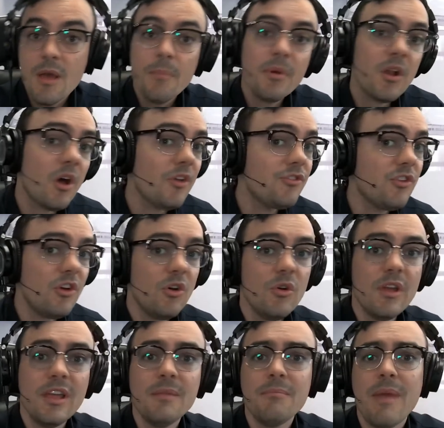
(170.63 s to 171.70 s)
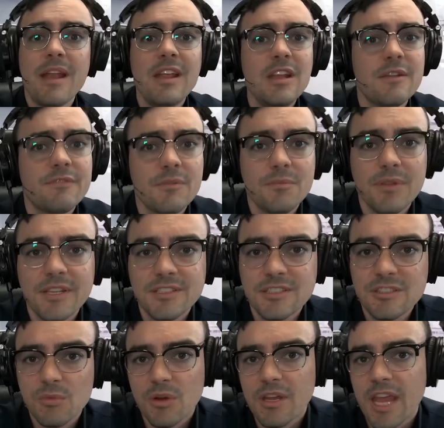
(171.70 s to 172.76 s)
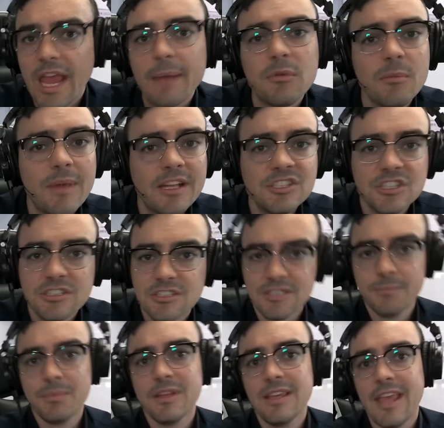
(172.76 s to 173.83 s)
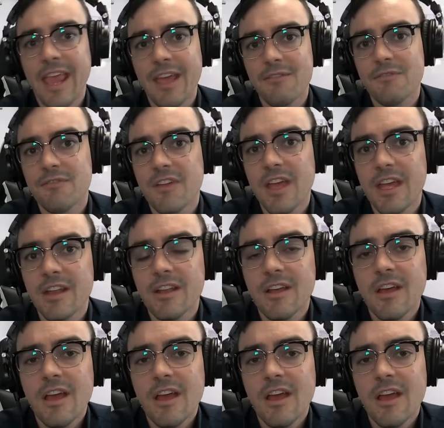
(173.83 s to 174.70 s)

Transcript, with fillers: but also in many different places where cameramen just simply can't fit.